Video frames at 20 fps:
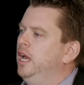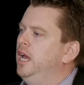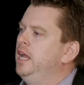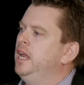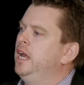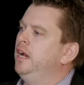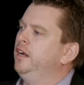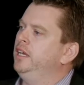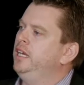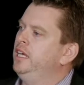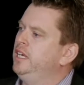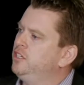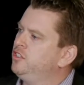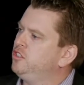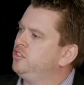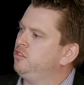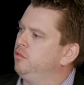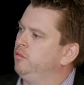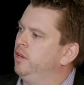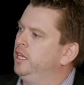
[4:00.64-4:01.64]
and our
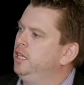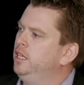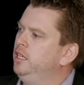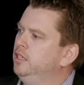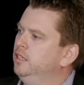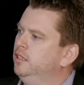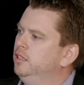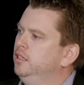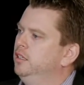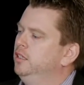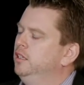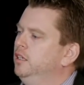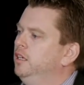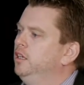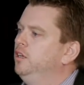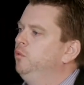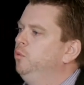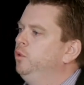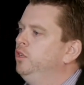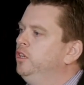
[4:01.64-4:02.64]
history
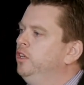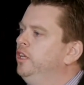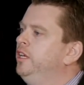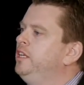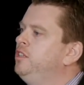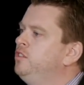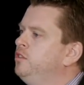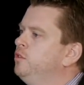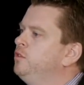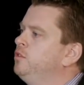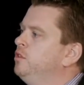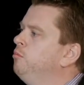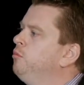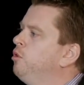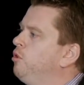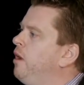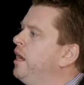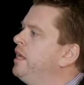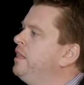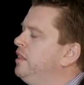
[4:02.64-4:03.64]
would lead to some
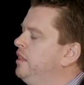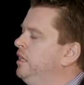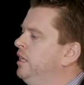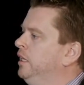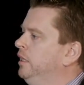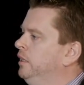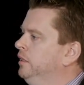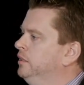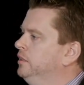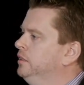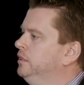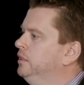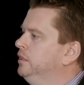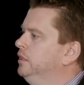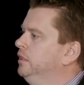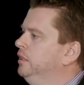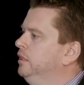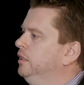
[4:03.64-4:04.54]
great things.